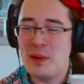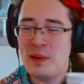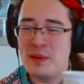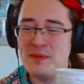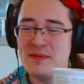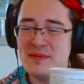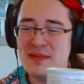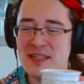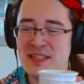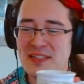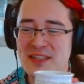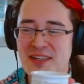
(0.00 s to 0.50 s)

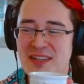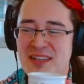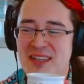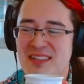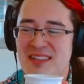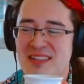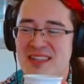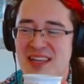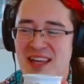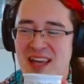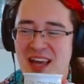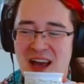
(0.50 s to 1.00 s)
It's good to
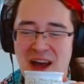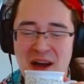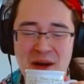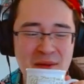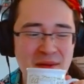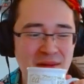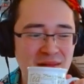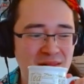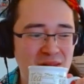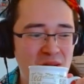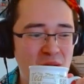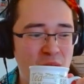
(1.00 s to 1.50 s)
see ya.
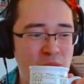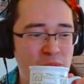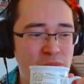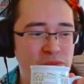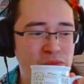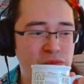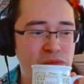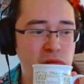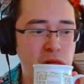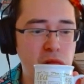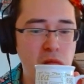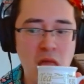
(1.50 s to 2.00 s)

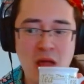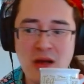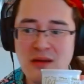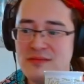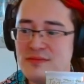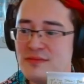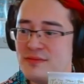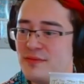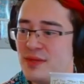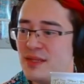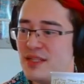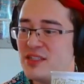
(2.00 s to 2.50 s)

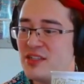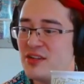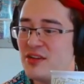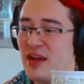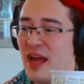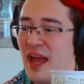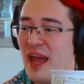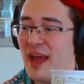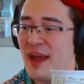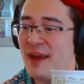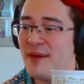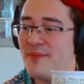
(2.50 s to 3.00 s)
It's
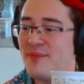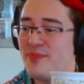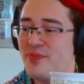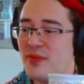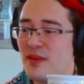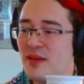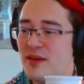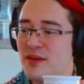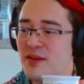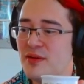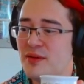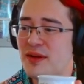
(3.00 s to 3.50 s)
okay.
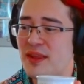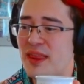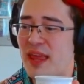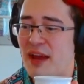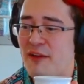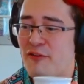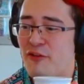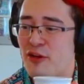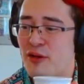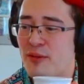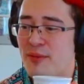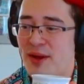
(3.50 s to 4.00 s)
You were there
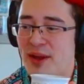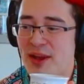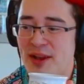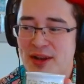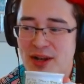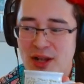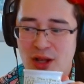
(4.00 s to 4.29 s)
for a bit.